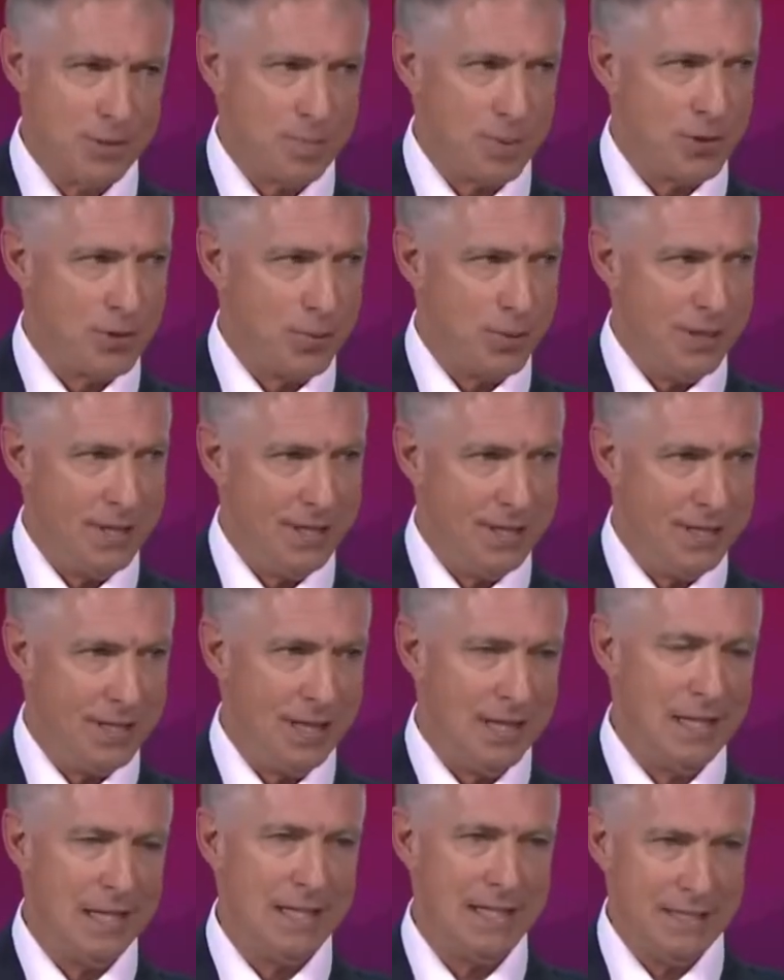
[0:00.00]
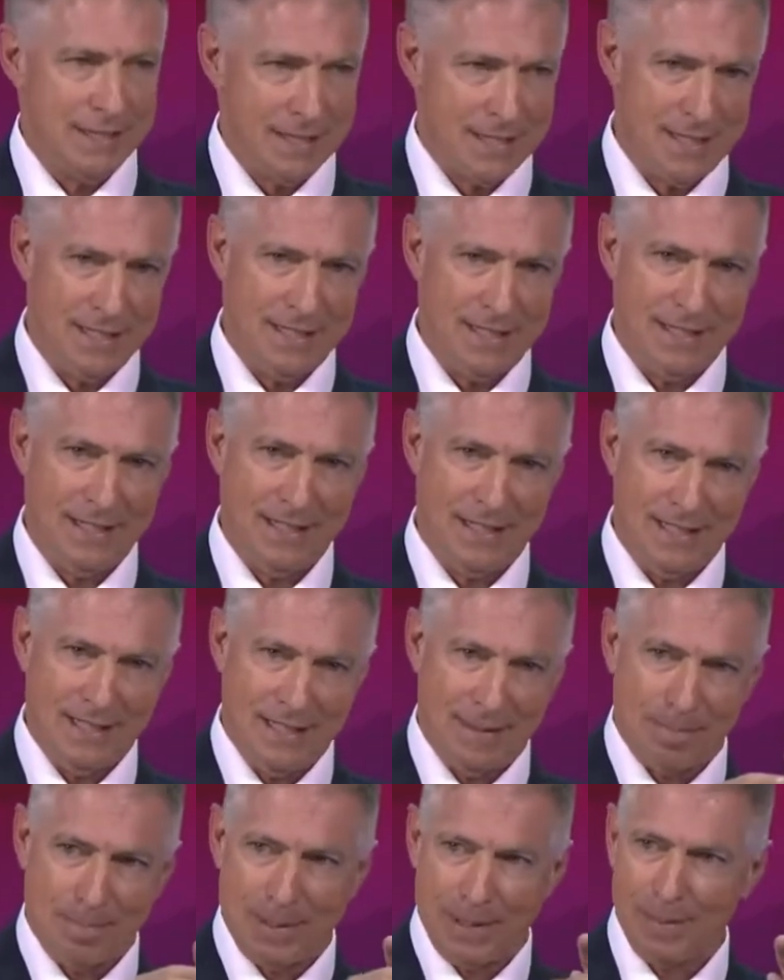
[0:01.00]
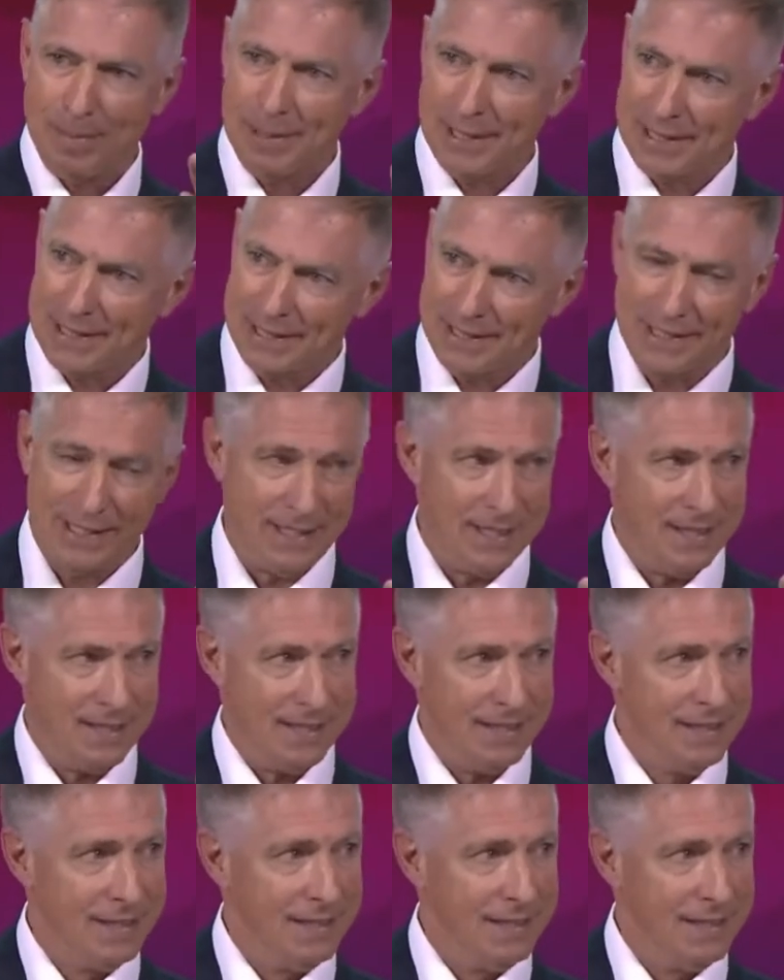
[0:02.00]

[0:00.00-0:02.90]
between elite thinking and public thinking.